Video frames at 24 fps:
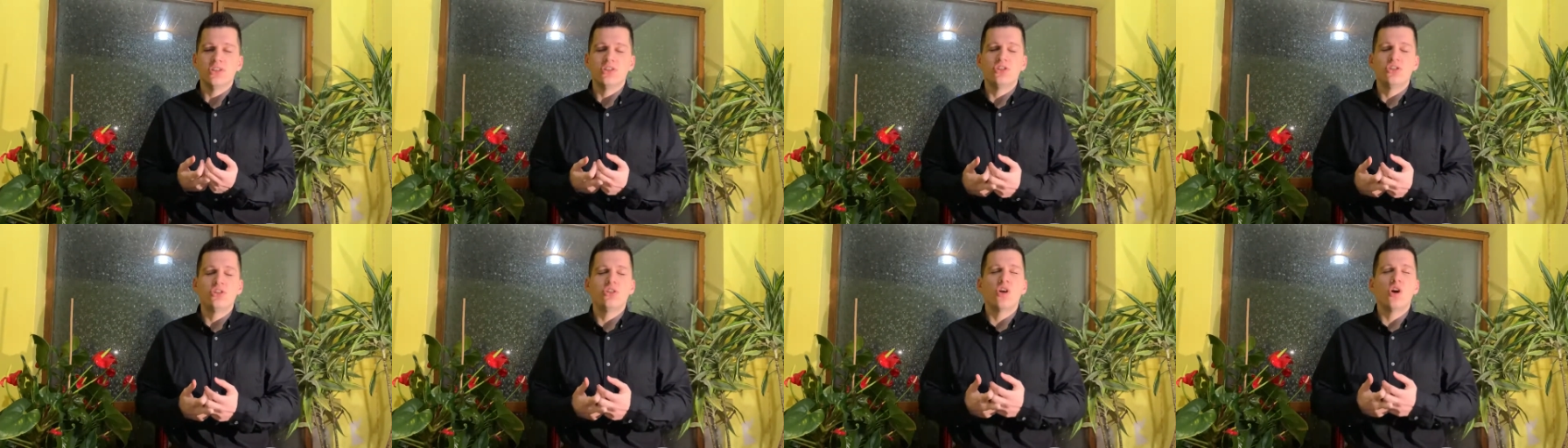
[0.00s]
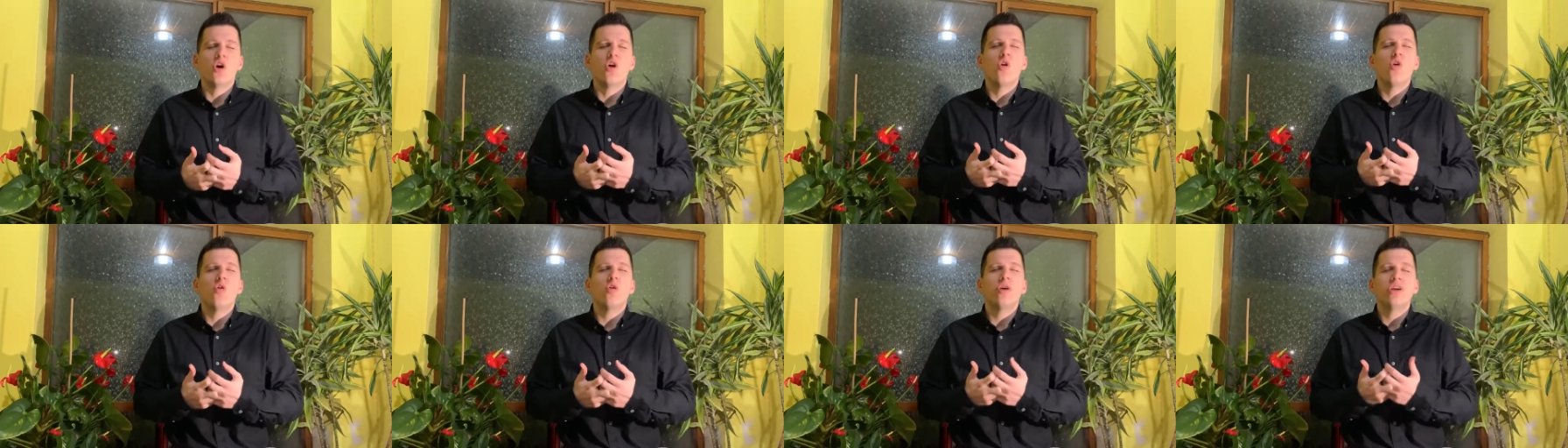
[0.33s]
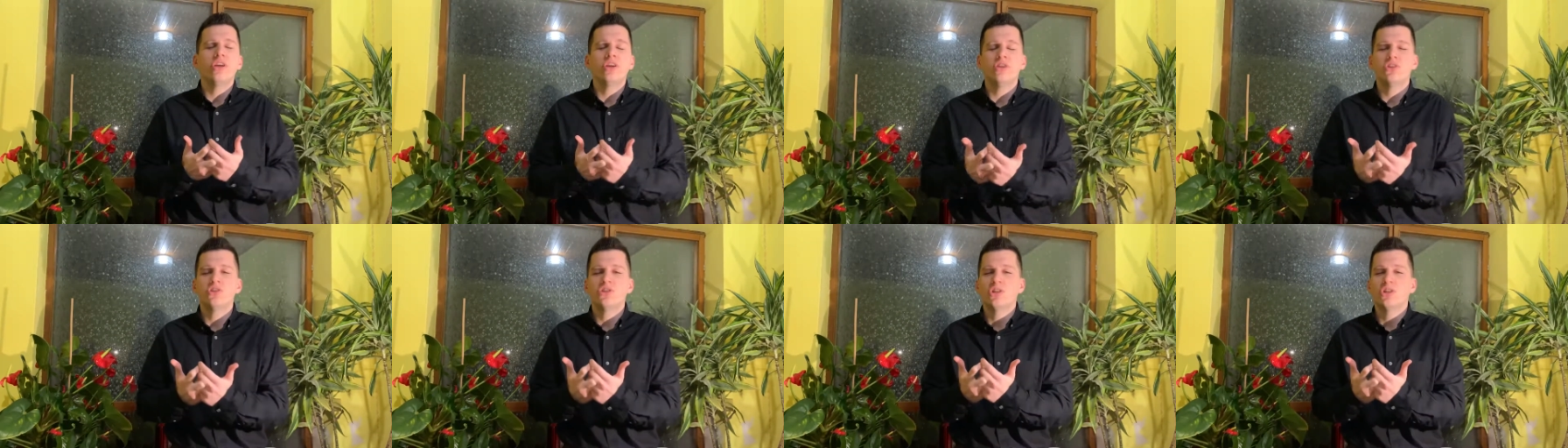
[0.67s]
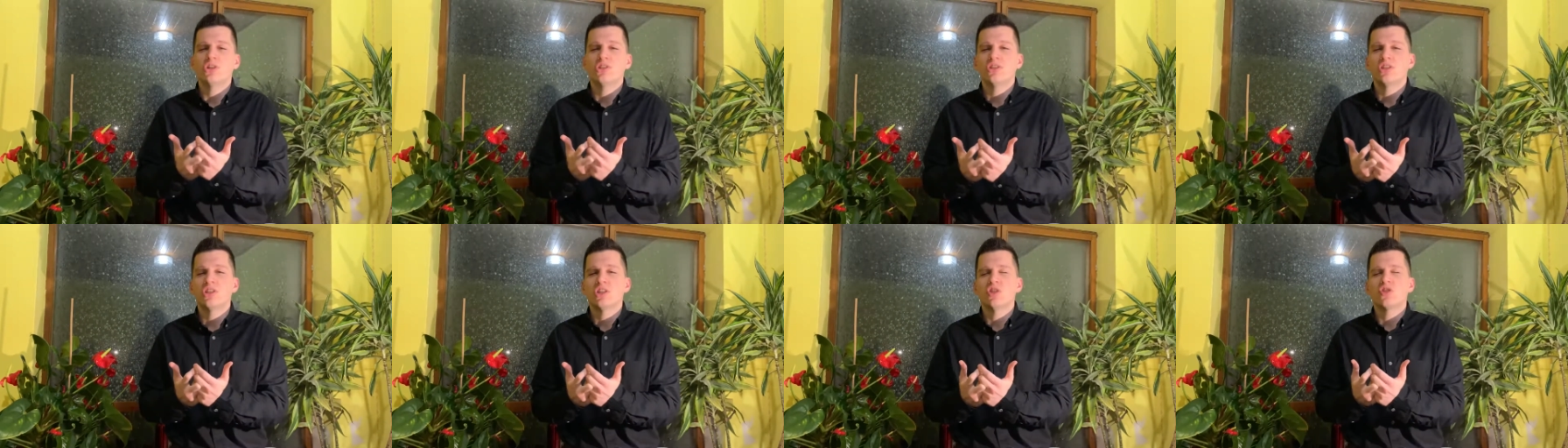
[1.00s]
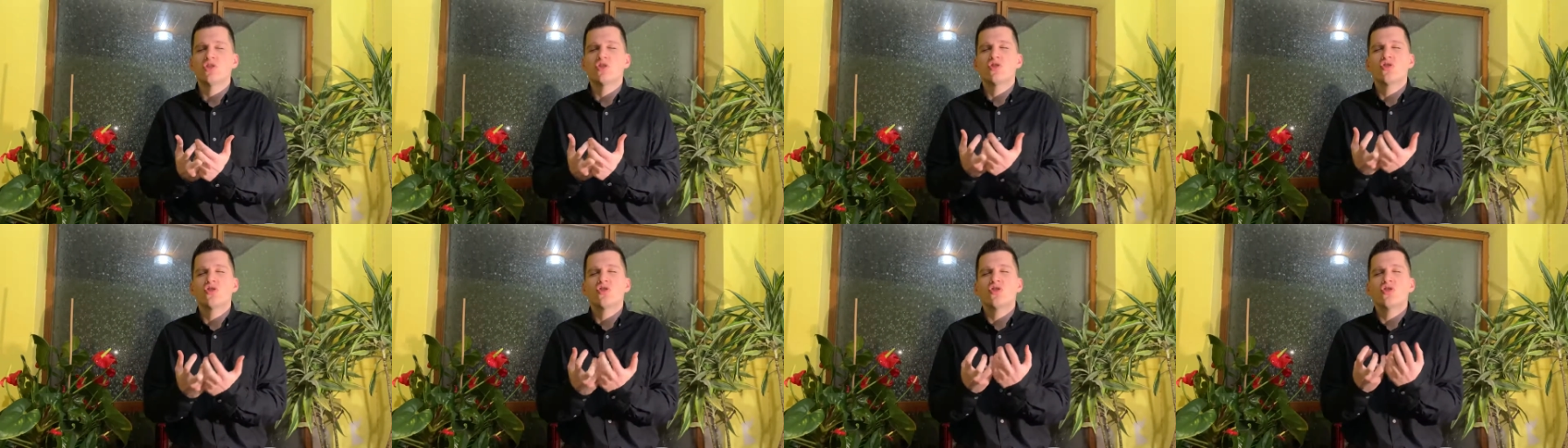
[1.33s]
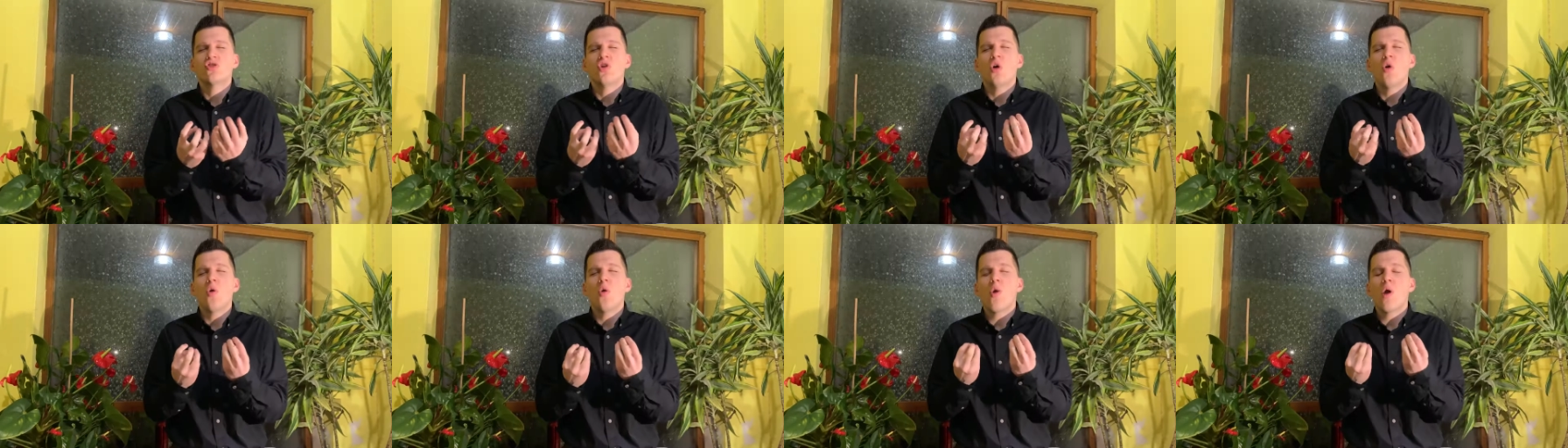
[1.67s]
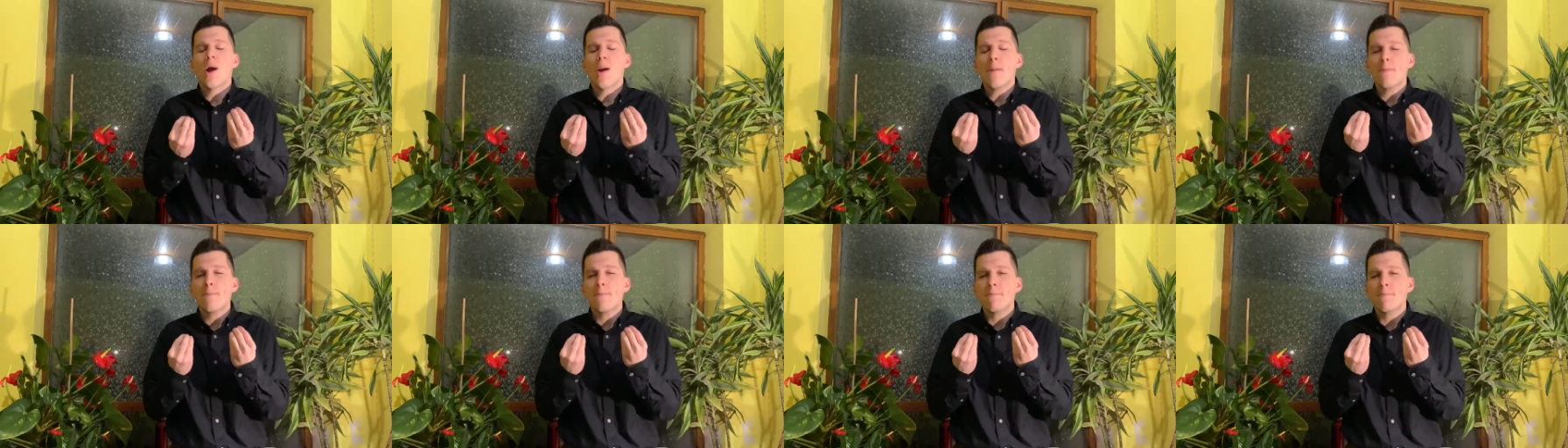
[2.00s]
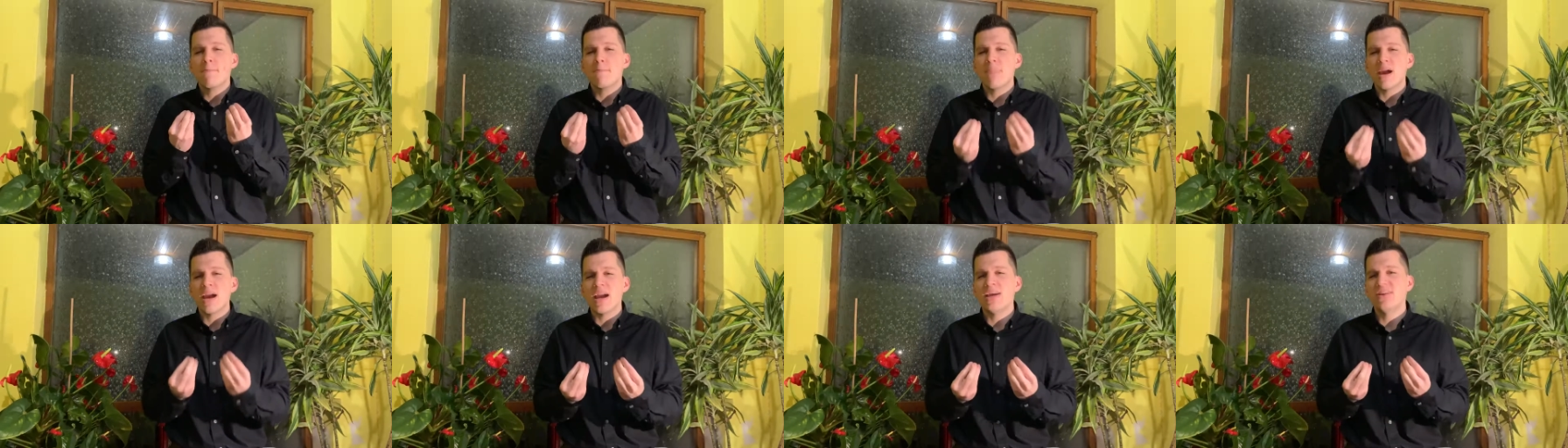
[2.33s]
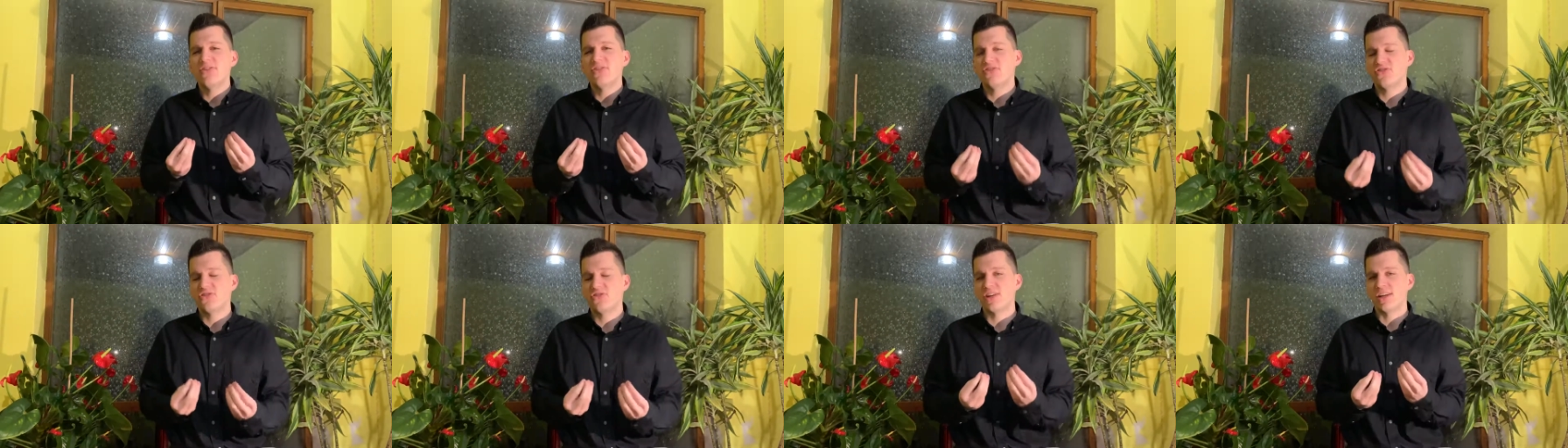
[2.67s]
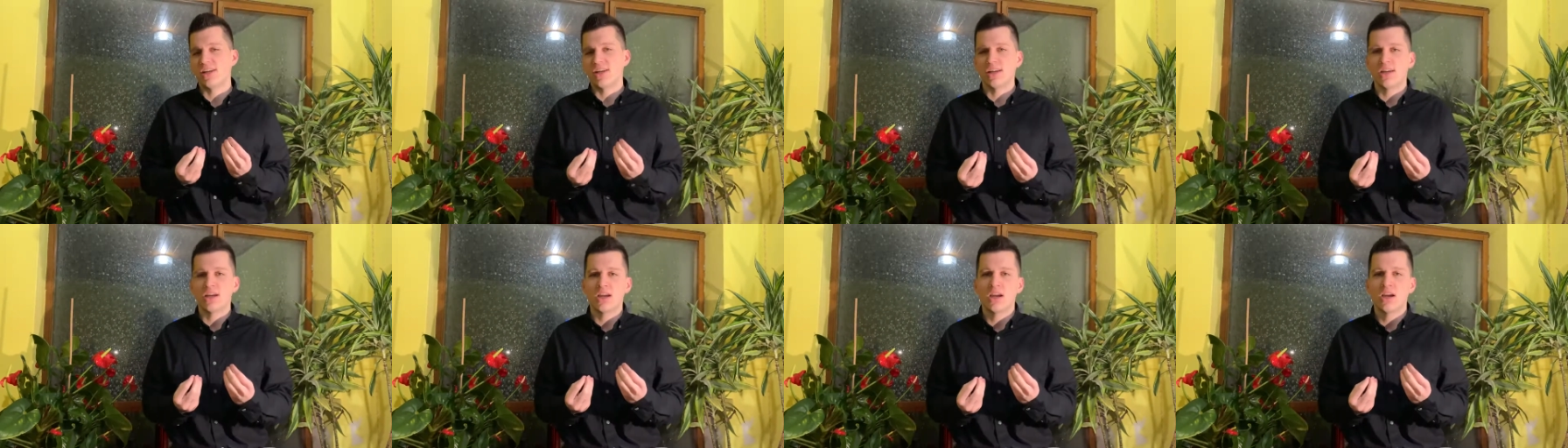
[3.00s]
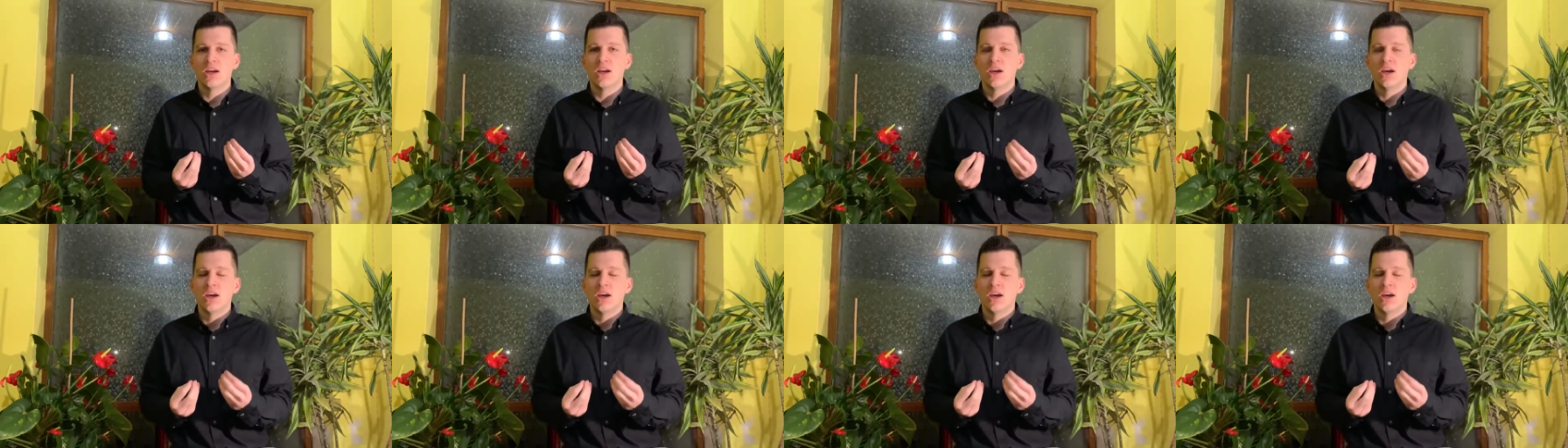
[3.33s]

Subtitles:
so interesting, so amazing,